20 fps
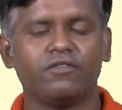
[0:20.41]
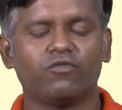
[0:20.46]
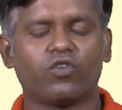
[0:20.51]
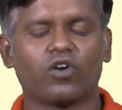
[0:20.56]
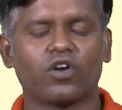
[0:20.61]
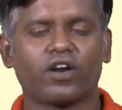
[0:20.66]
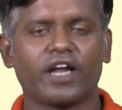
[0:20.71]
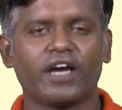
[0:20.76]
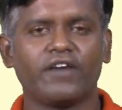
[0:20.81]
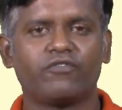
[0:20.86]

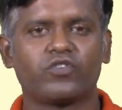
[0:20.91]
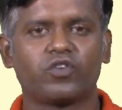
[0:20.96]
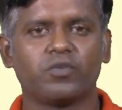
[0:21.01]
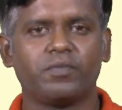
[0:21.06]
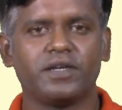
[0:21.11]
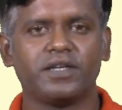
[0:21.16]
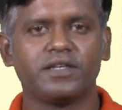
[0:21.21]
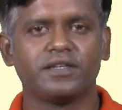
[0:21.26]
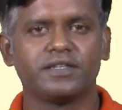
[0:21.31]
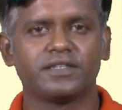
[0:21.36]
For life to
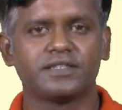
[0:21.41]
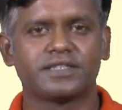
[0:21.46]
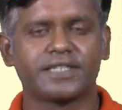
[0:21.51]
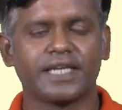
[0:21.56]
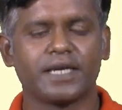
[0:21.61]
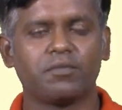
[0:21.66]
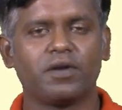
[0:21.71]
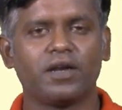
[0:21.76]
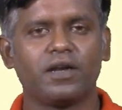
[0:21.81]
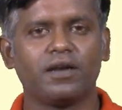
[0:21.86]
be
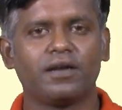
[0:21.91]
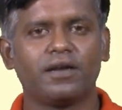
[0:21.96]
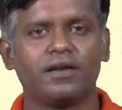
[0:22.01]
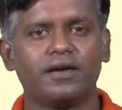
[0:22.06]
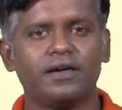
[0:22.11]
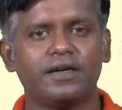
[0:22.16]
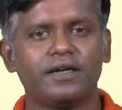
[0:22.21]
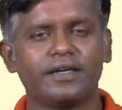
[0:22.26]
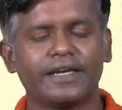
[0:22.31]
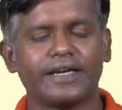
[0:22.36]
stable,
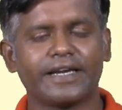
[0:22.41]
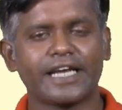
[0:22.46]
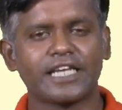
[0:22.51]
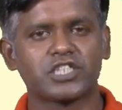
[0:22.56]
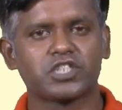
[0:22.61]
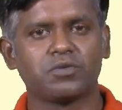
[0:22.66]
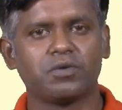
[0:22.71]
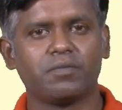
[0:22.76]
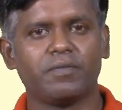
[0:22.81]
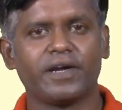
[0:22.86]
it has
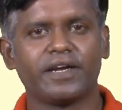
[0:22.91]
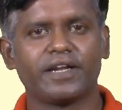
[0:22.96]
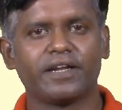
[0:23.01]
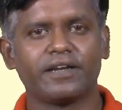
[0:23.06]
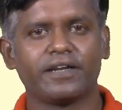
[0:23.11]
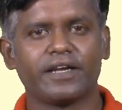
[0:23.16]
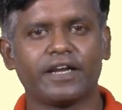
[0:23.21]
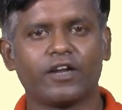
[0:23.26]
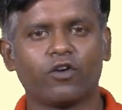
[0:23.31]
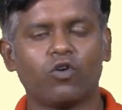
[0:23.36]
to be
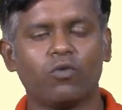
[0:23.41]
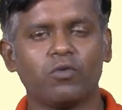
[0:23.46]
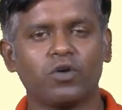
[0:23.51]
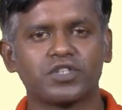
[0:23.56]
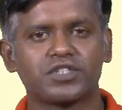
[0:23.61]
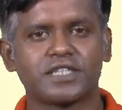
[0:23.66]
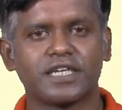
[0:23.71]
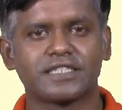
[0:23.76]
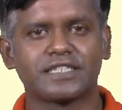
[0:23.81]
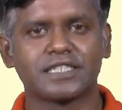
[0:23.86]
maintained in a
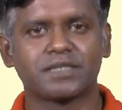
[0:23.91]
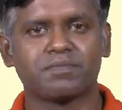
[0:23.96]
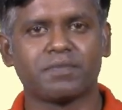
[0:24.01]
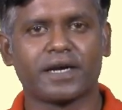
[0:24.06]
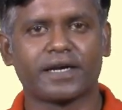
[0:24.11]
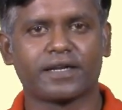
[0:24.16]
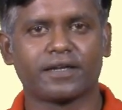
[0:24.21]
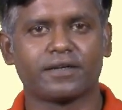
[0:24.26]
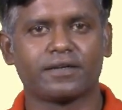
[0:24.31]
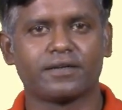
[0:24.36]
homeostasis
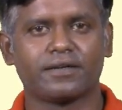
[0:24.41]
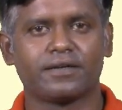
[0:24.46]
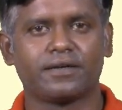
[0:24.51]
pattern.